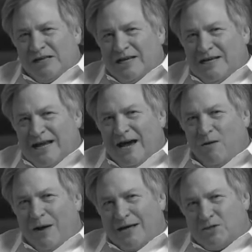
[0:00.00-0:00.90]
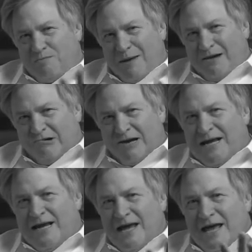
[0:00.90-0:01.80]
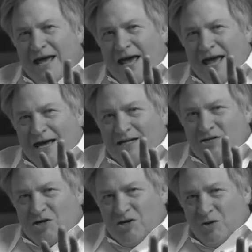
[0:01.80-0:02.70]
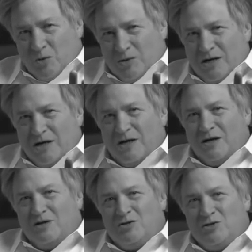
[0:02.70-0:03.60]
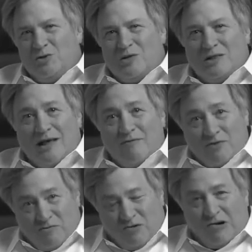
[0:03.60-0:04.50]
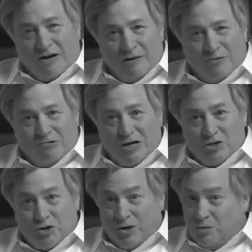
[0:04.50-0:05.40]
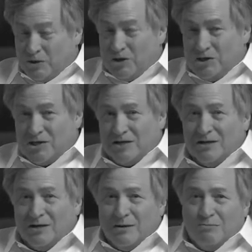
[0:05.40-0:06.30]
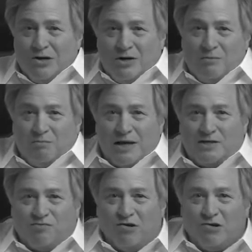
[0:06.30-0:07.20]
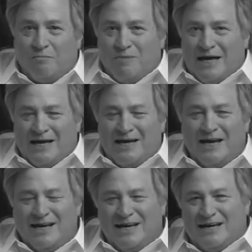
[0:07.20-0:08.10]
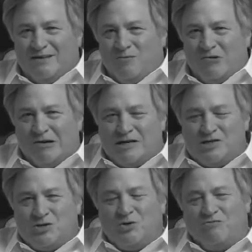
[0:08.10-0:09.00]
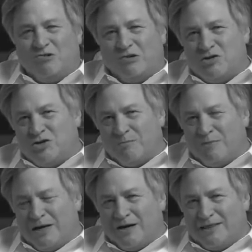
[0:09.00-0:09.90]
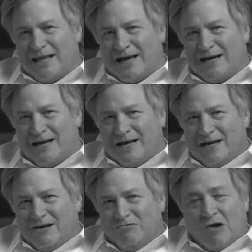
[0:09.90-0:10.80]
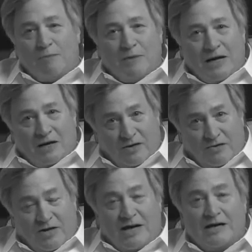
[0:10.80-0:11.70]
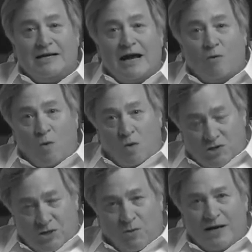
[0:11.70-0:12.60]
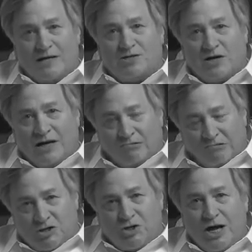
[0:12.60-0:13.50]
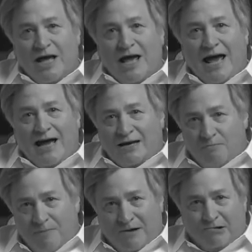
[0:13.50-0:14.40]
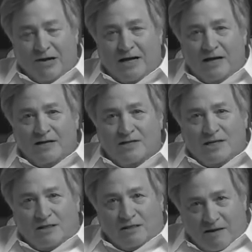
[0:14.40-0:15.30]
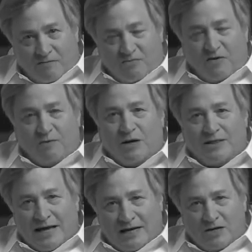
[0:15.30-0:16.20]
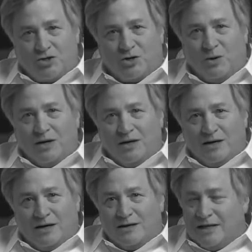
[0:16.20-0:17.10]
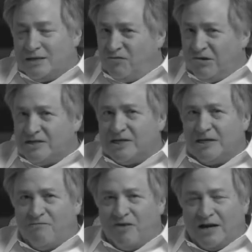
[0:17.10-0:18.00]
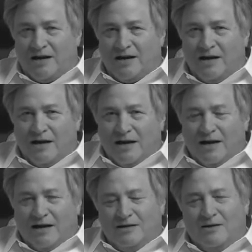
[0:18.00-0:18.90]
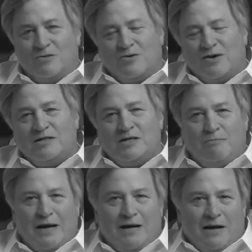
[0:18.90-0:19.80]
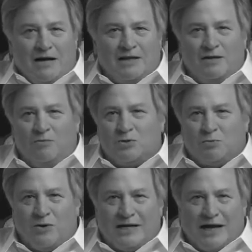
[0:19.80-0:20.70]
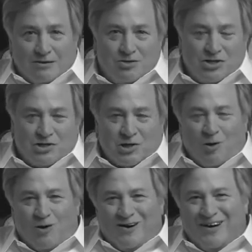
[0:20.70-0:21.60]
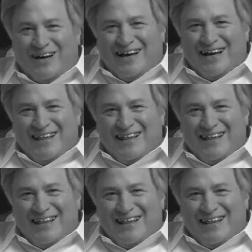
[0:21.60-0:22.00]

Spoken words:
really now has Perry and Newt to the left of her on immigration, which is a pretty good place for her to be, and very astute of her to jump in on that. Romney, on the other hand, now also has Gingrich and Perry to the left of him on that issue. That's very significant. And, you know, throughout the debate, Eileen was pointing out, she's a lawyer,